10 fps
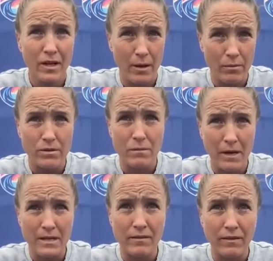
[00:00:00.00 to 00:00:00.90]
it was a
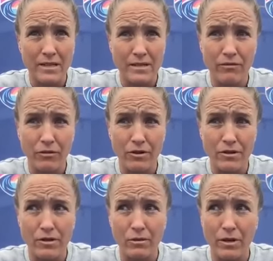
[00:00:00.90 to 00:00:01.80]
massive lesson for
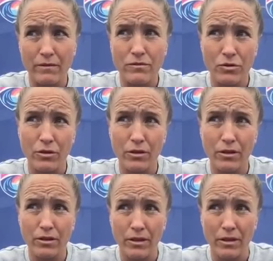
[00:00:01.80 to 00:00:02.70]
us that we've took.
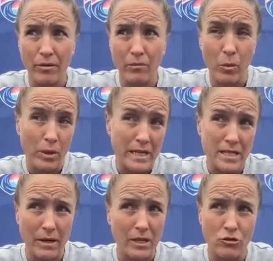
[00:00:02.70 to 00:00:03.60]
But we need
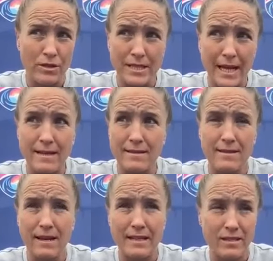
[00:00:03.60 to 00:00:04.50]
to make sure it stays
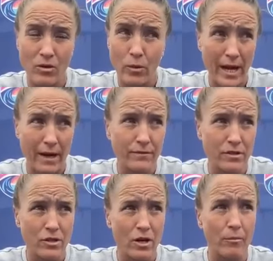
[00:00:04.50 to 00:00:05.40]
as a lesson, and we have
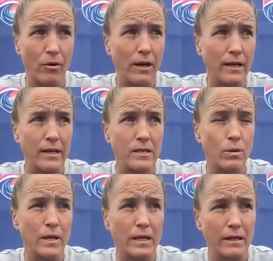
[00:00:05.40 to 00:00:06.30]
to start brightly
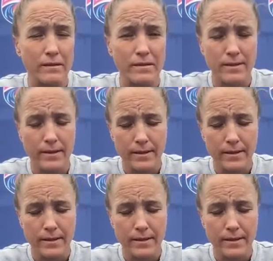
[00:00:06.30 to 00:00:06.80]
this weekend.